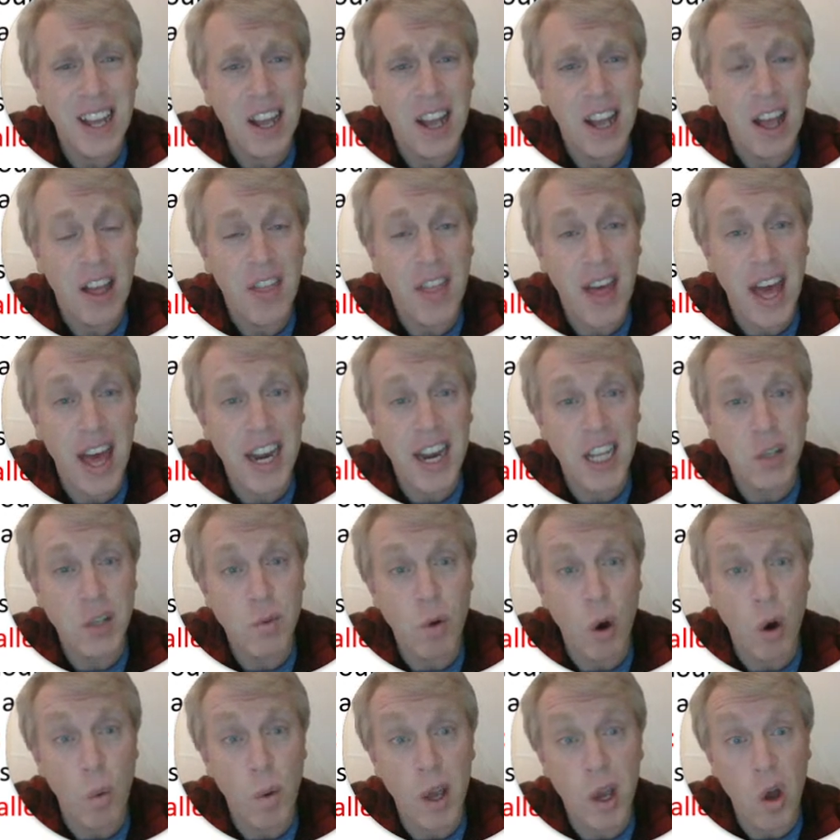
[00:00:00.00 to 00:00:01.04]
that is
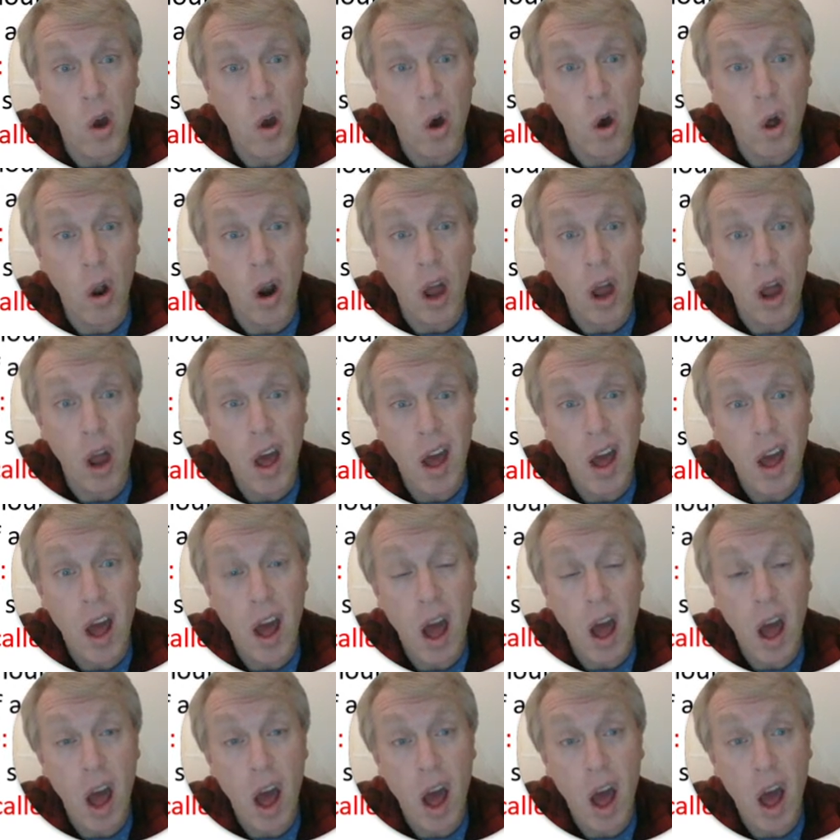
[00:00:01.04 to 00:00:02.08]
what we call
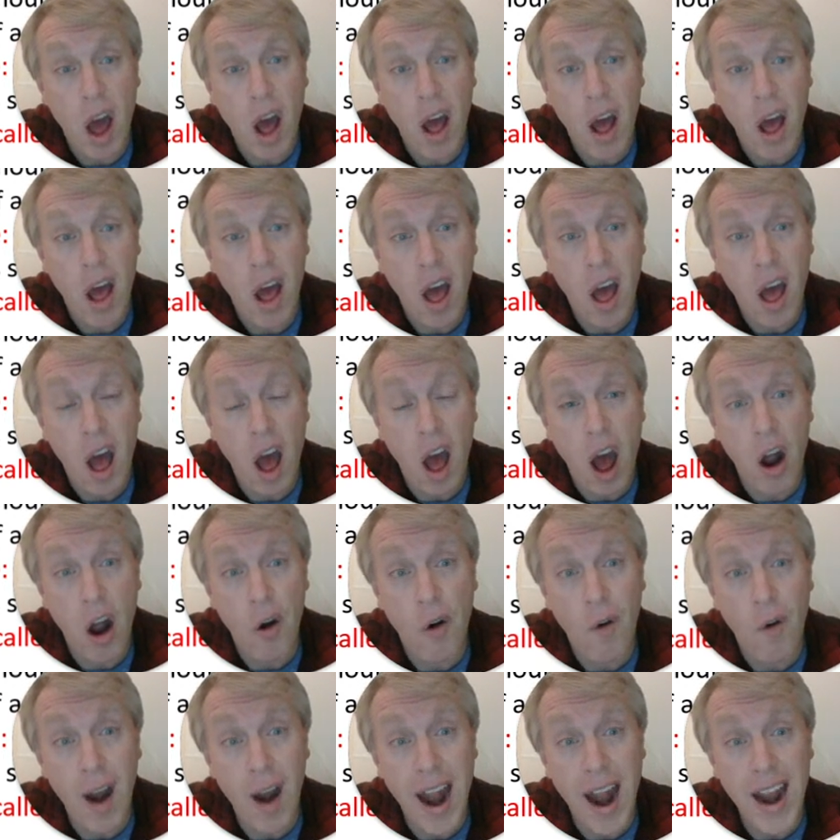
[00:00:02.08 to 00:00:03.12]
a
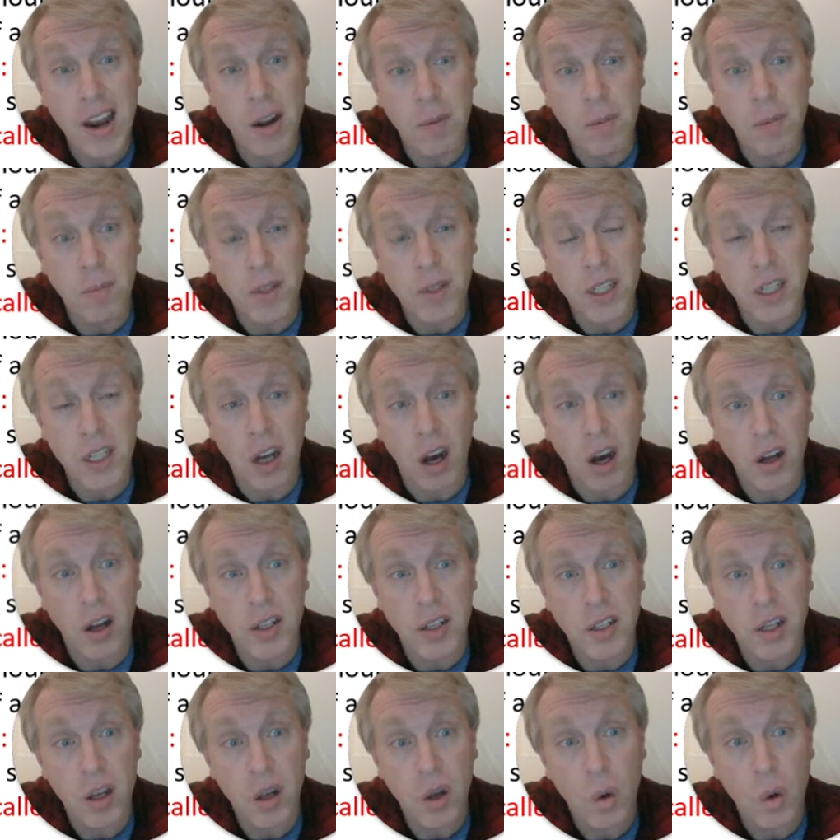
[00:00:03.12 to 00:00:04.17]
random start.
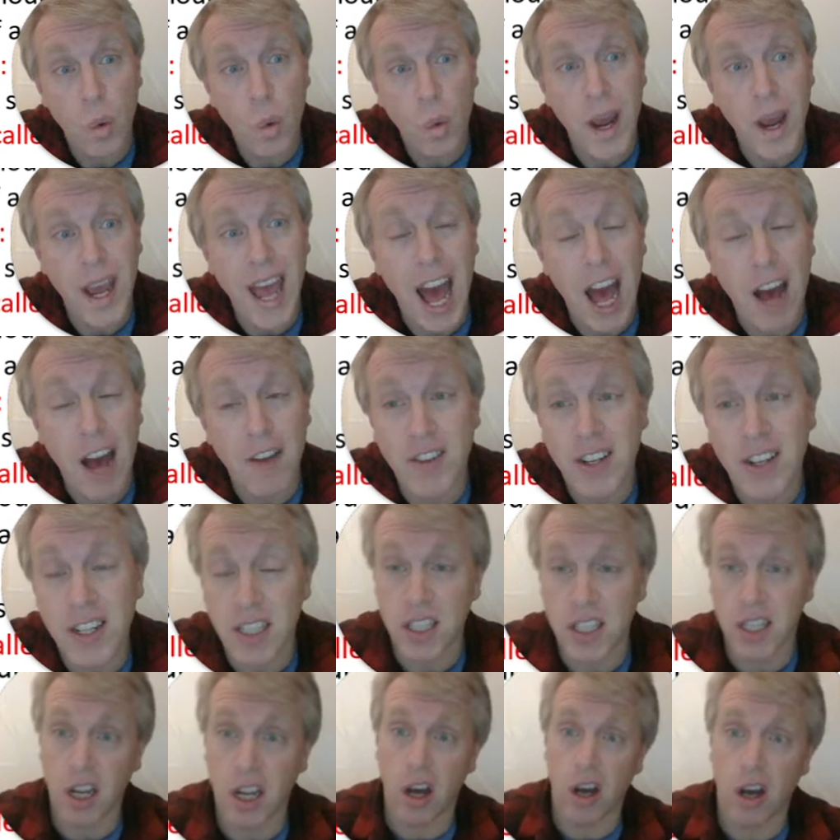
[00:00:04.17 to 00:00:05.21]
We haven't
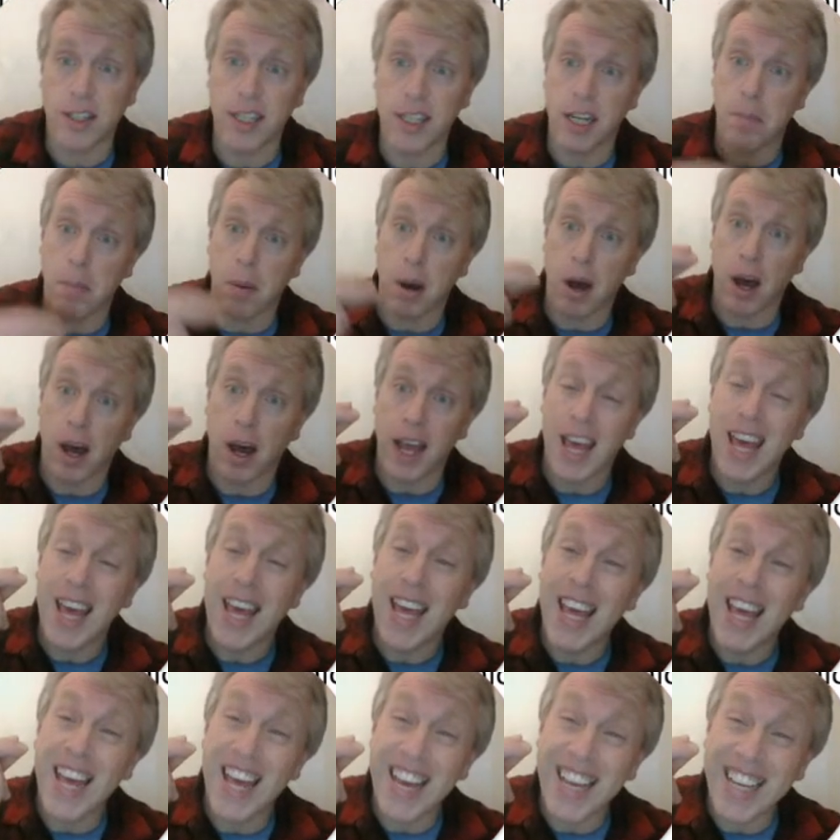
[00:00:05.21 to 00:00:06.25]
started by
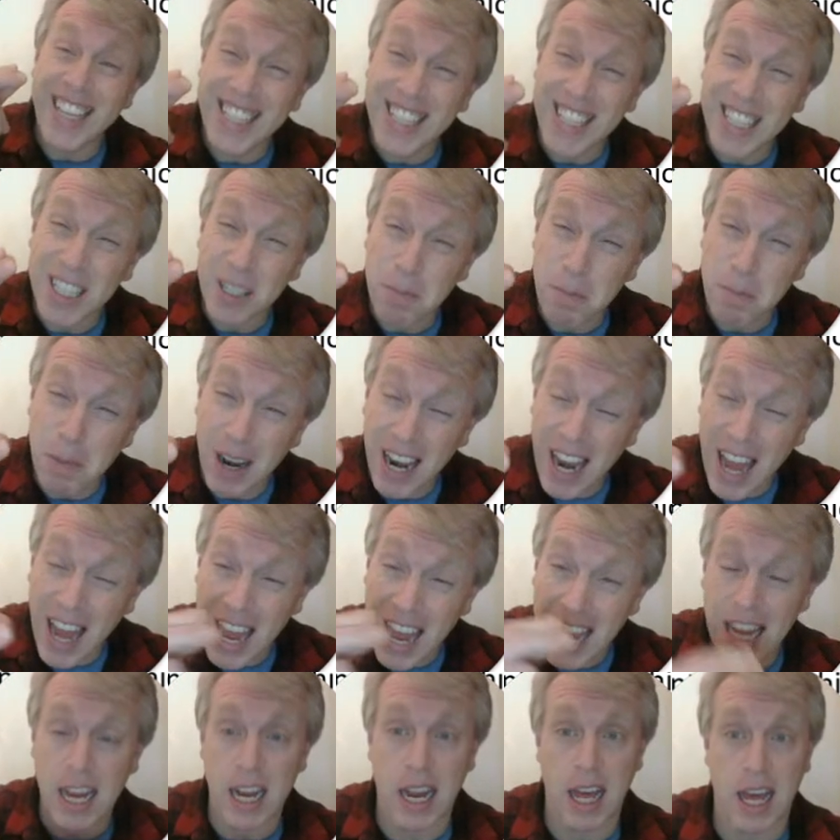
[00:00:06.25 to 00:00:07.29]

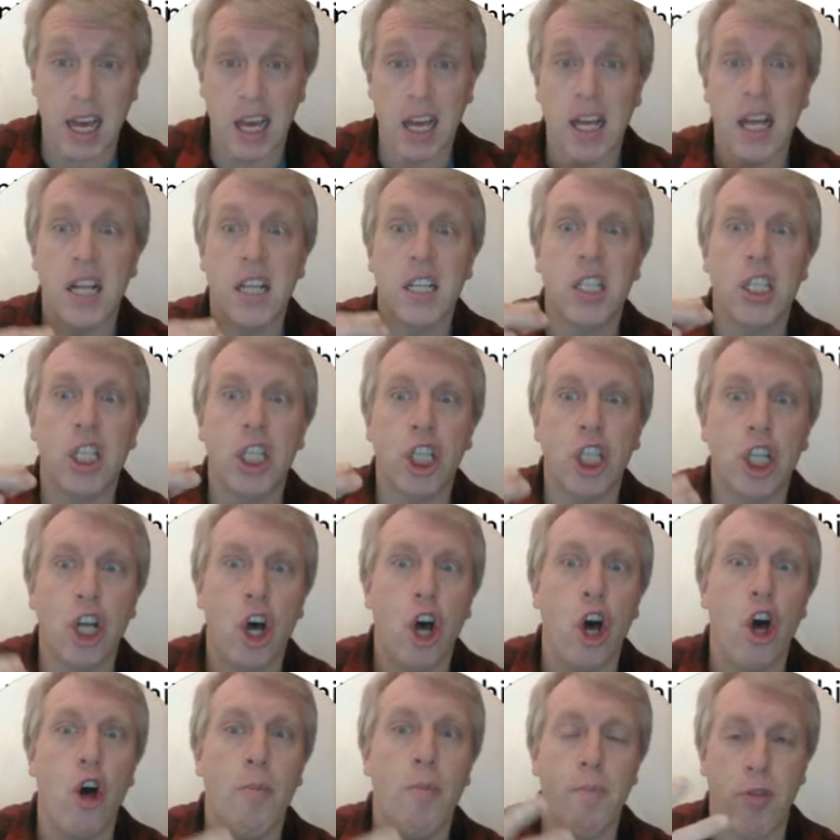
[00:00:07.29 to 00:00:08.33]
explaining
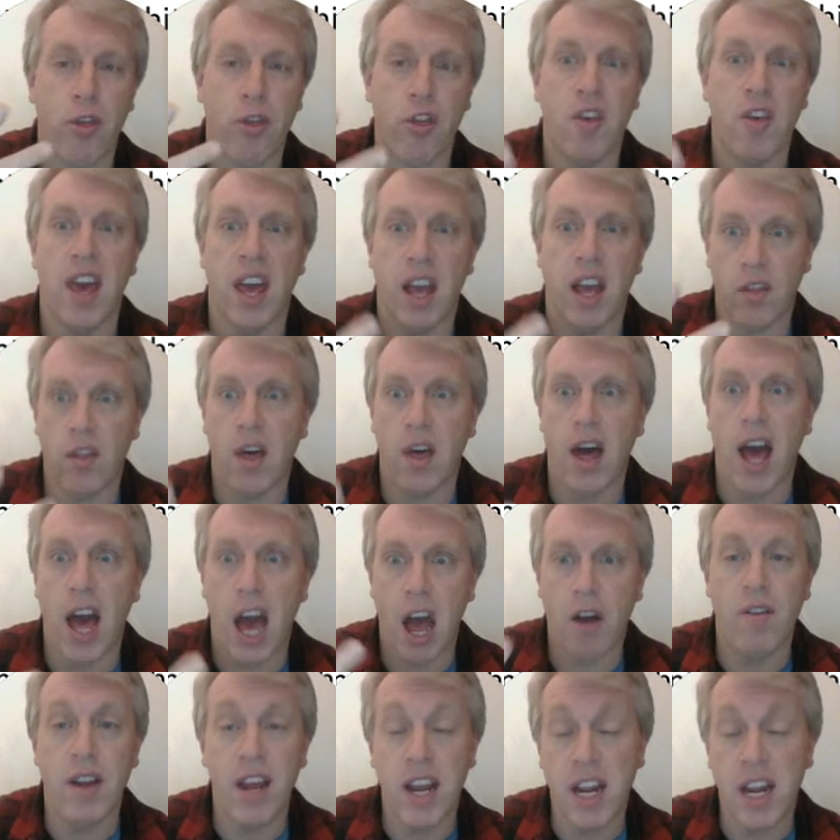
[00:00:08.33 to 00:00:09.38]
something that
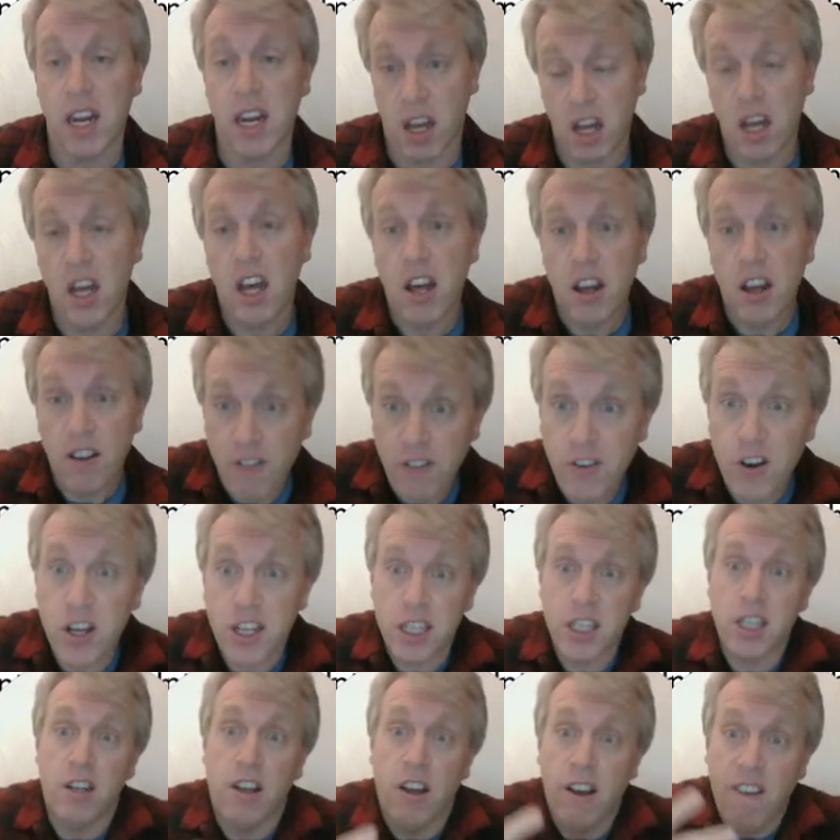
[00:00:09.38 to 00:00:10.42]
our reader first
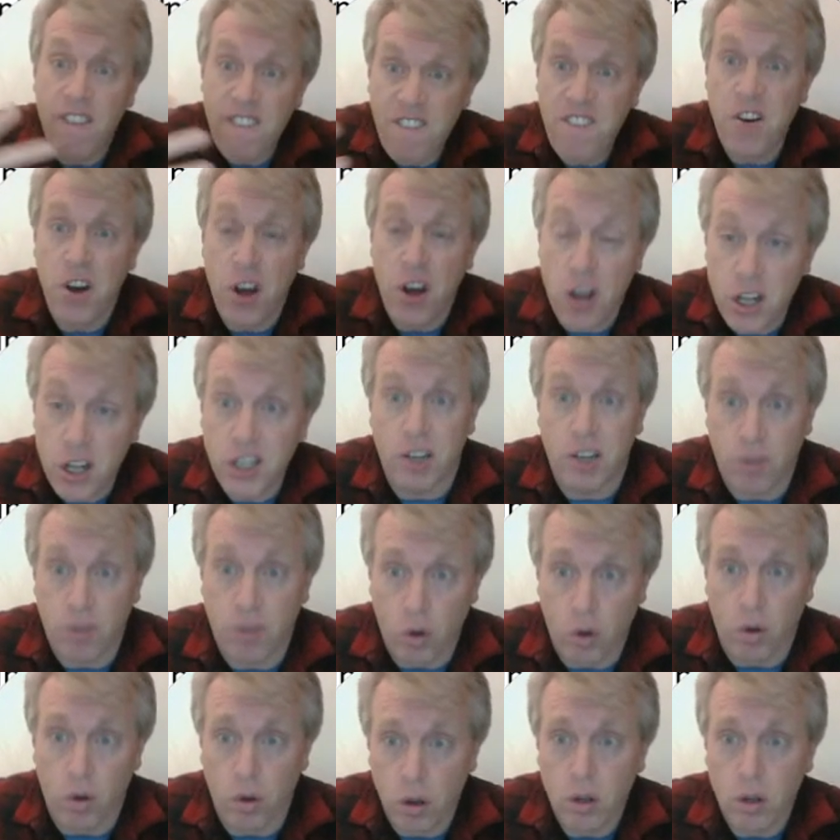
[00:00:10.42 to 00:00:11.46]
of
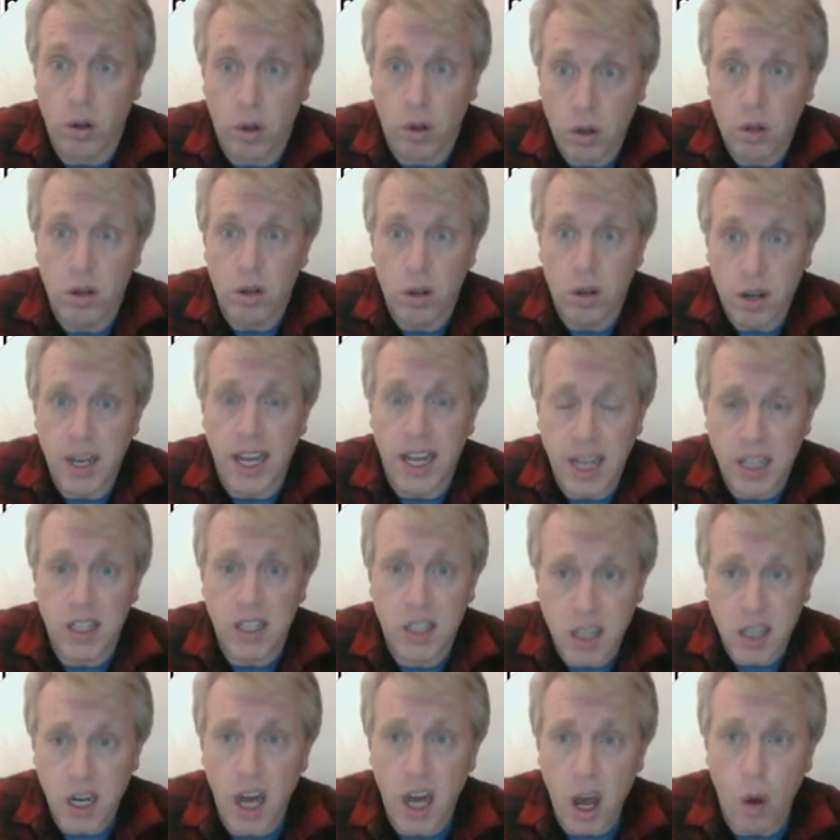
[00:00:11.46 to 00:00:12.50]
all needs
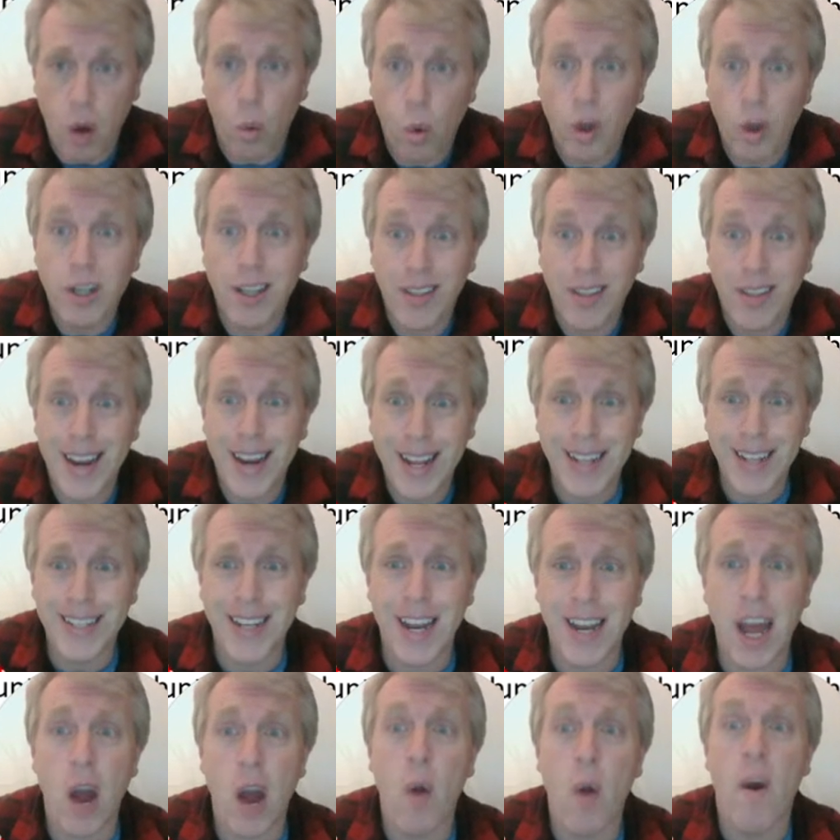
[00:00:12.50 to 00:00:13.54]
to know. What do they need to
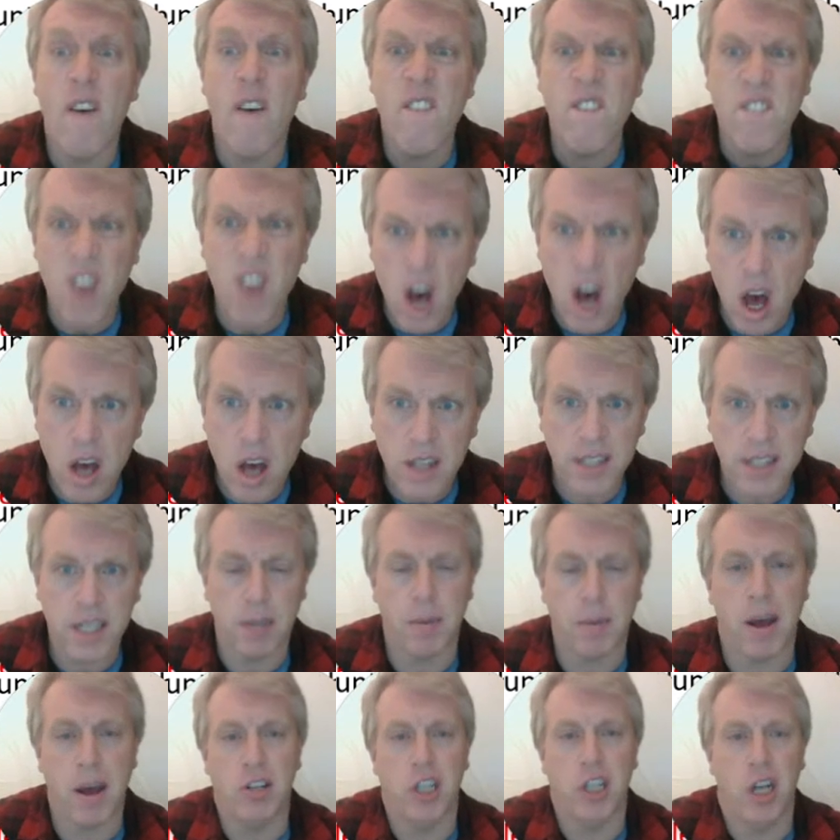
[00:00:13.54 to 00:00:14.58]
know first
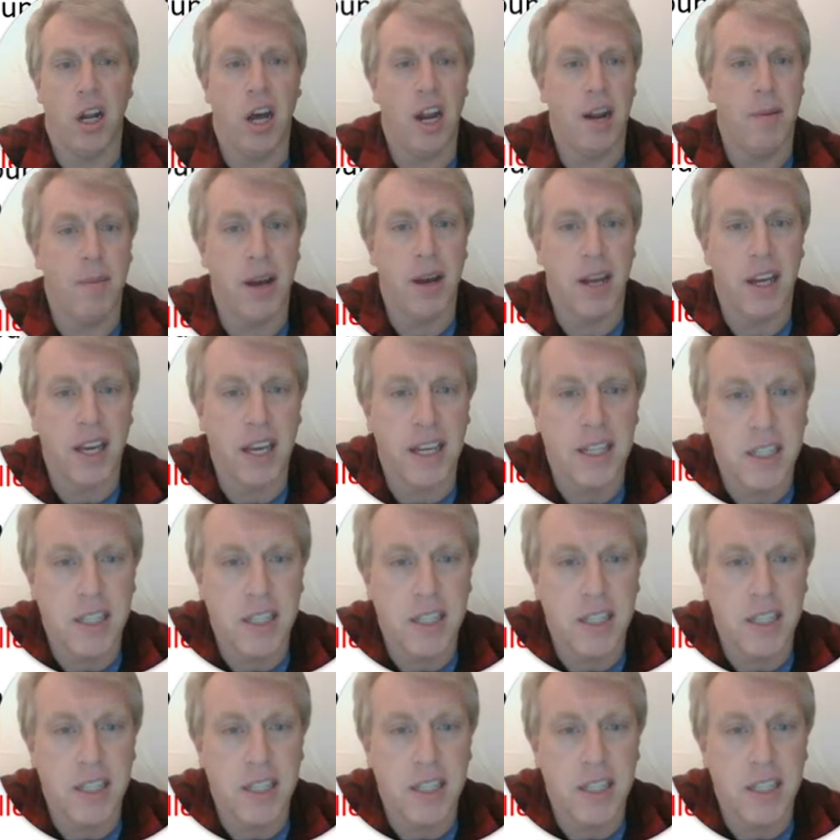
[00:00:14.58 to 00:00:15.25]
about gelada monkeys?